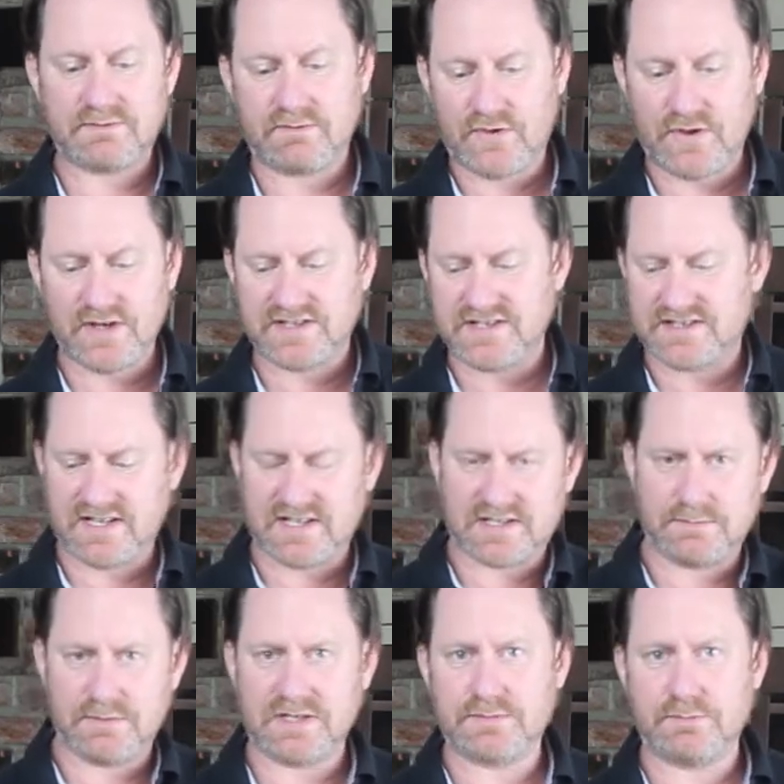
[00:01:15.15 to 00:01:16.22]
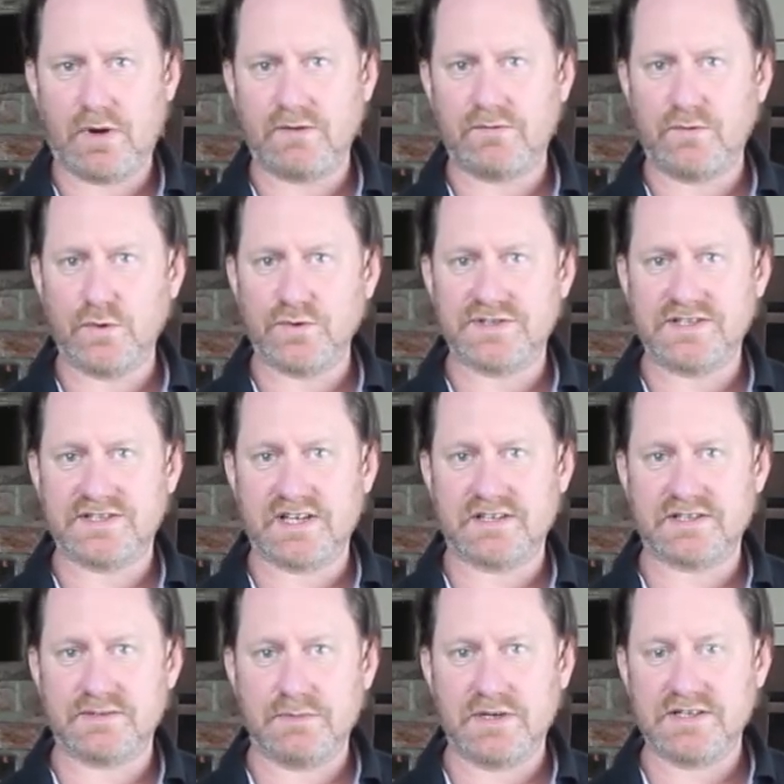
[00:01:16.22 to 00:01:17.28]
30 centimetres by 40
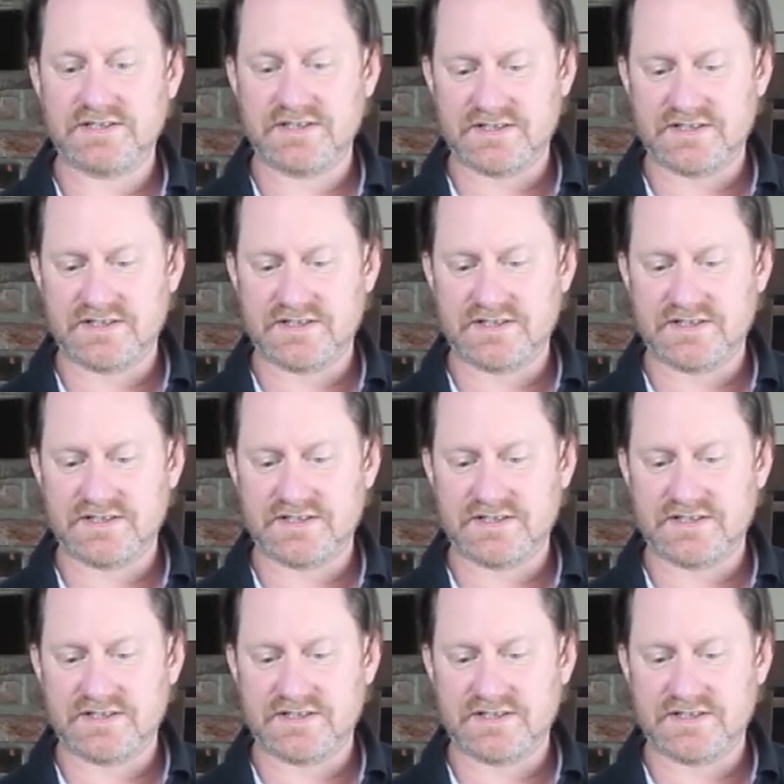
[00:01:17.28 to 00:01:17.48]
centimetres